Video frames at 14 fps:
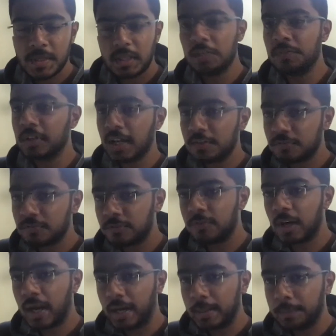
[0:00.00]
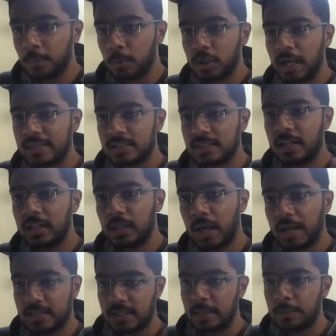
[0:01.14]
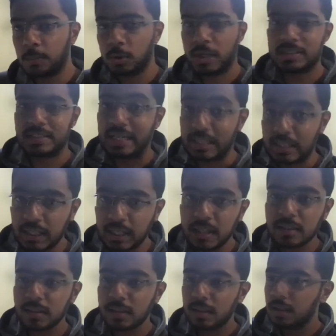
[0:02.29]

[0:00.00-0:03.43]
Even if I put as an input as 88,